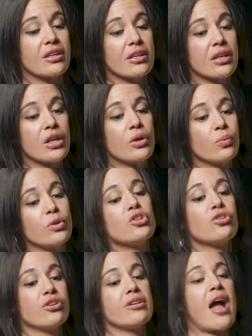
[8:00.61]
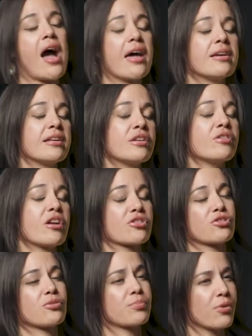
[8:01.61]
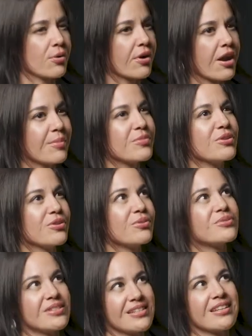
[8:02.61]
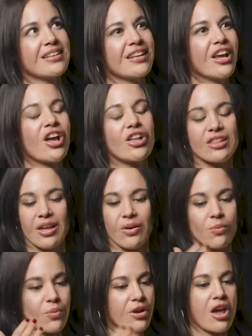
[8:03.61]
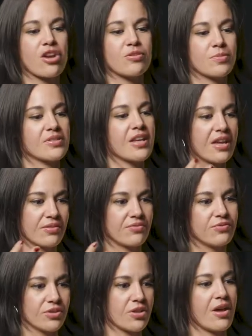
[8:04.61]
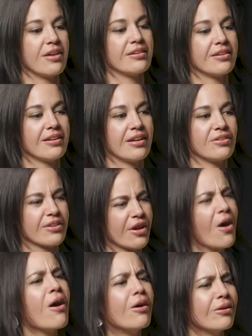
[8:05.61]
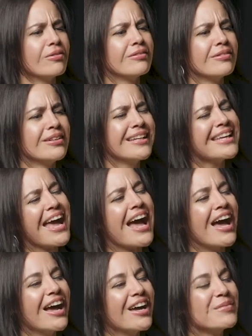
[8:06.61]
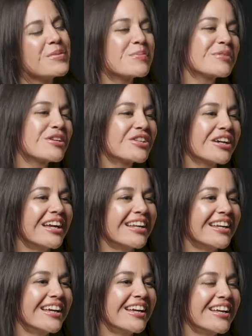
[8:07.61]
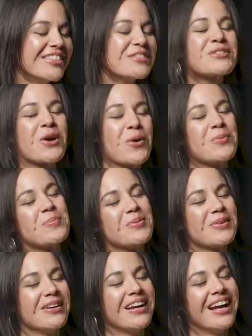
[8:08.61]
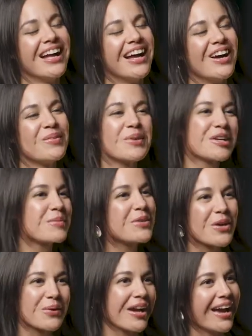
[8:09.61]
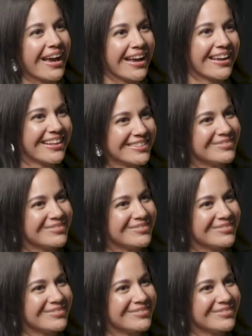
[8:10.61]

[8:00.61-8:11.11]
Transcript: And when you're at an international program, you see it like 100% full on, and you're like, oh, yeah, people are good. There's hope. We're gonna be okay.